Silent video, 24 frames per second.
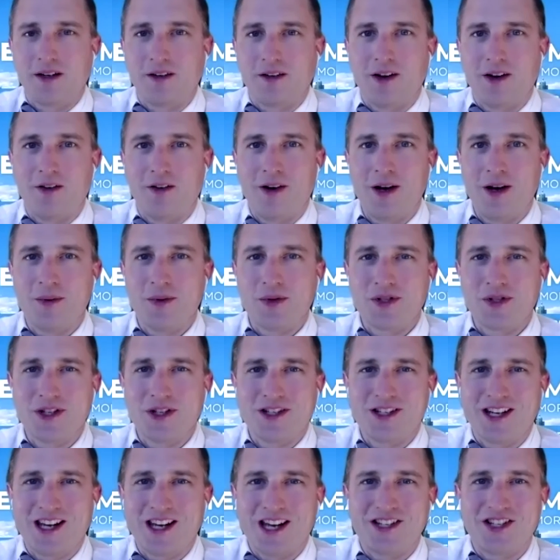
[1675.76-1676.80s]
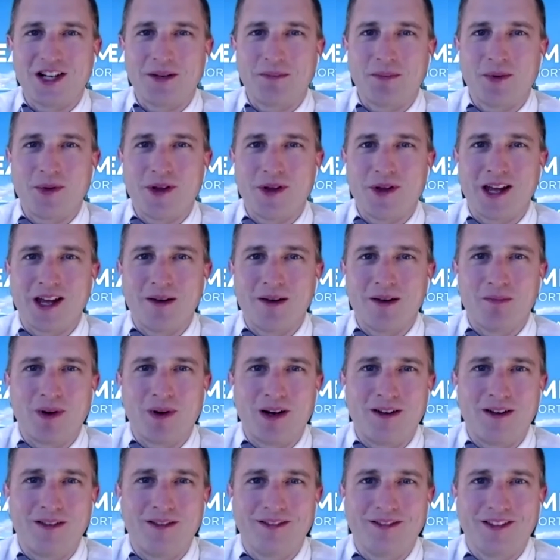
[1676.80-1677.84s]
All right. Well, it was good to catch up with you again,
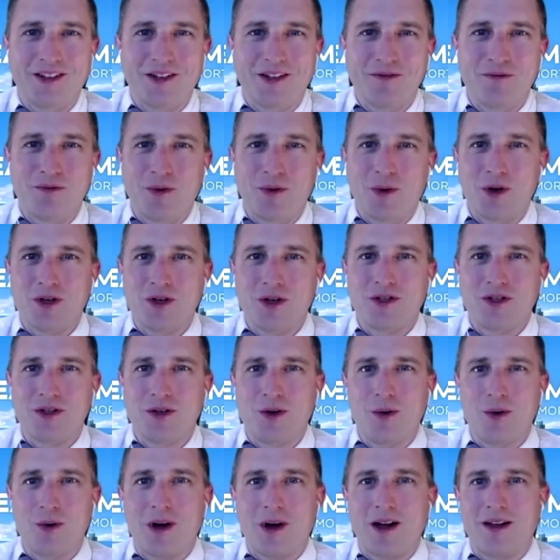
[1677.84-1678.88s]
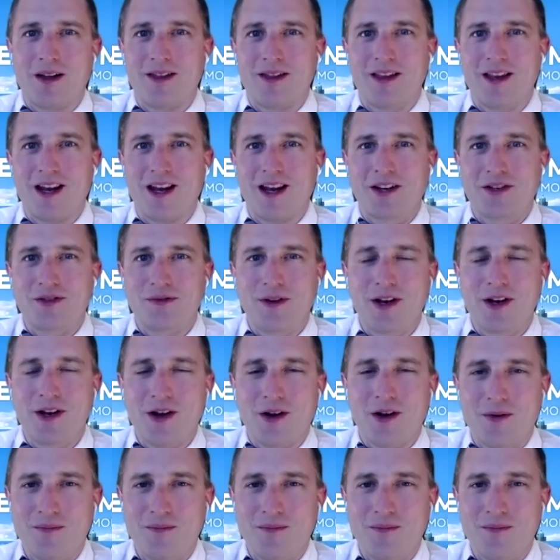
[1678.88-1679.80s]
Paul. Looking forward to the next video.